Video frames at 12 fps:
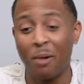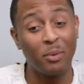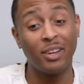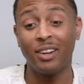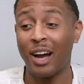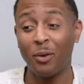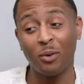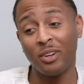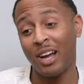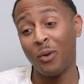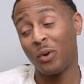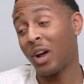I mean,
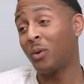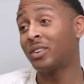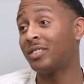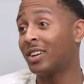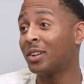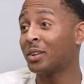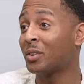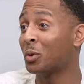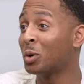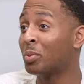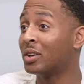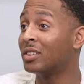what I would tell the
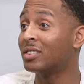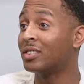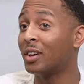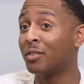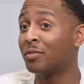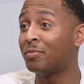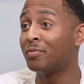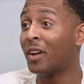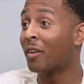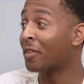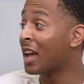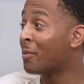career planners, y'all
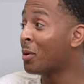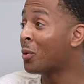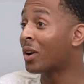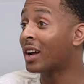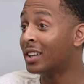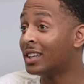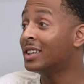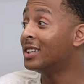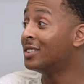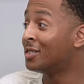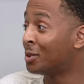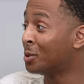gave me what I
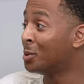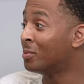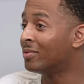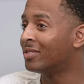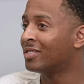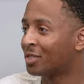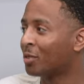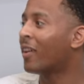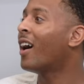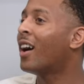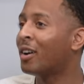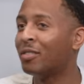need to
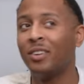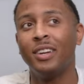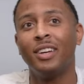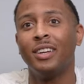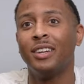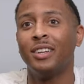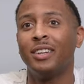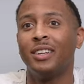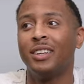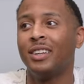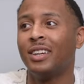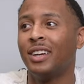survive
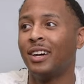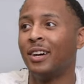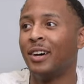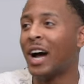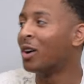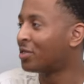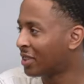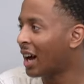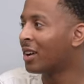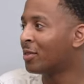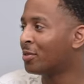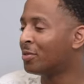
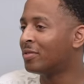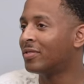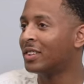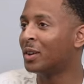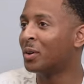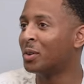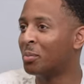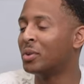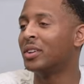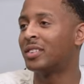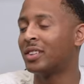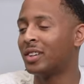outside of, you know, the
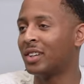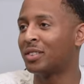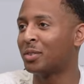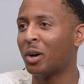military.